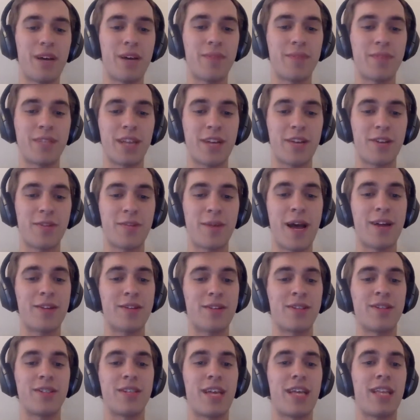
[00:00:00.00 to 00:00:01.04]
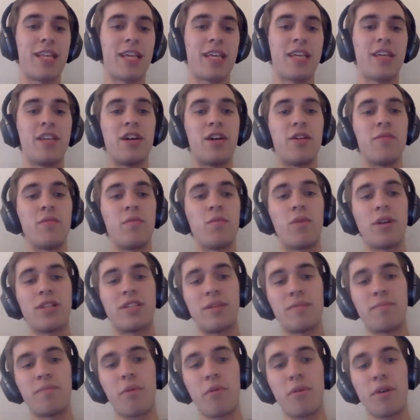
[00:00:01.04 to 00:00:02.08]
standards battles and say, like, what's
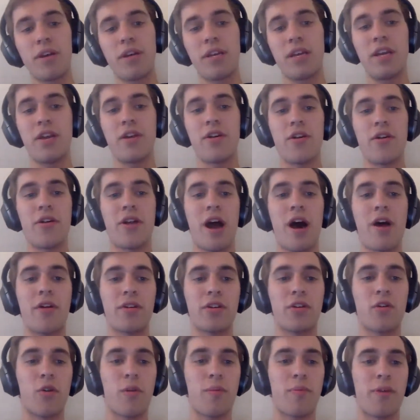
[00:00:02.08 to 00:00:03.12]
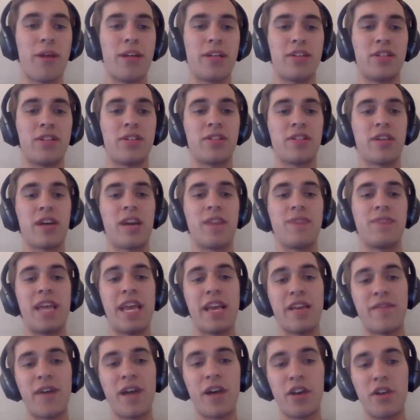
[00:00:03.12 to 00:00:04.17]
important here, how do corporations kind of
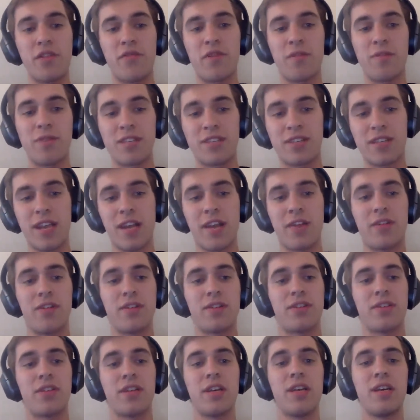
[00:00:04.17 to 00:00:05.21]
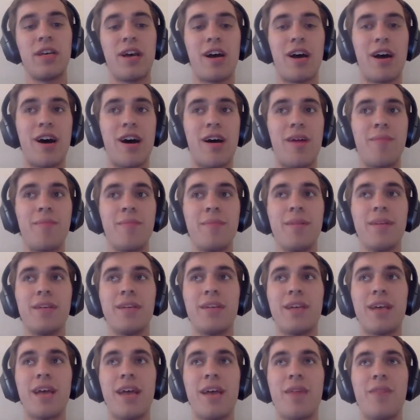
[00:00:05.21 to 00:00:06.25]
take value from these standards, and
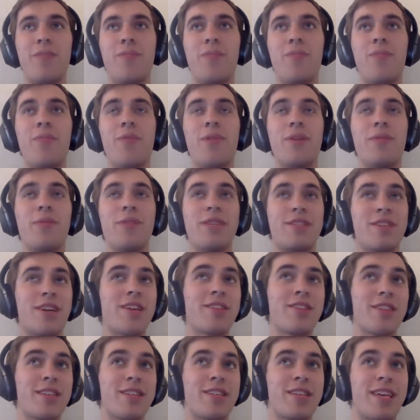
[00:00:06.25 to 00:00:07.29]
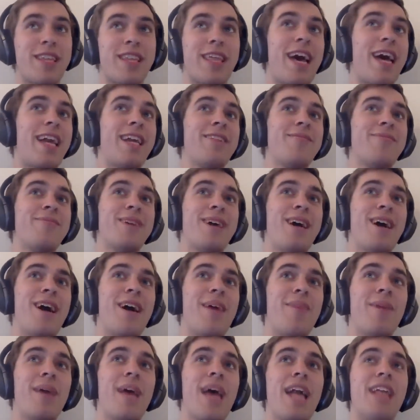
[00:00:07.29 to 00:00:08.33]
we discuss things like that.
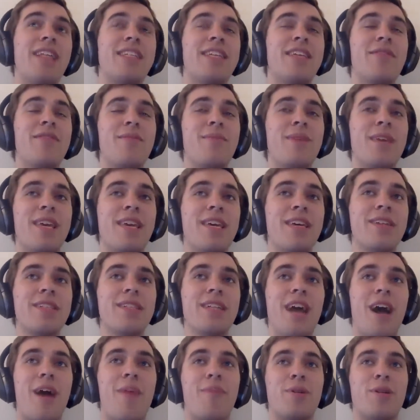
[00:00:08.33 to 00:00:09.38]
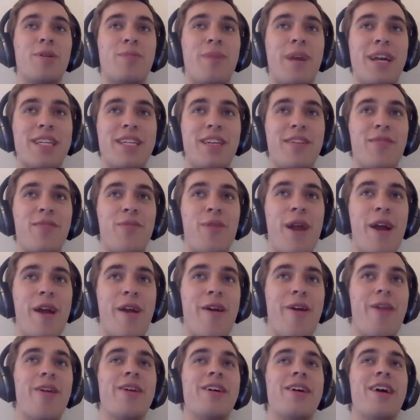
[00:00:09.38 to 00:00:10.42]
And it's given me a perspective
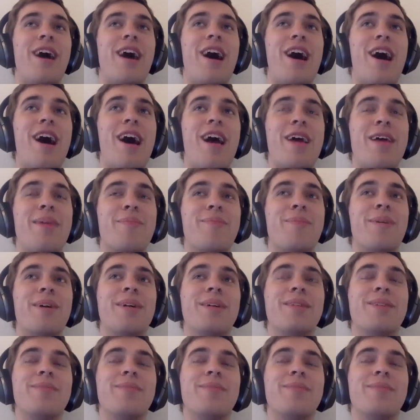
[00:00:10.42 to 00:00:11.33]
where I'm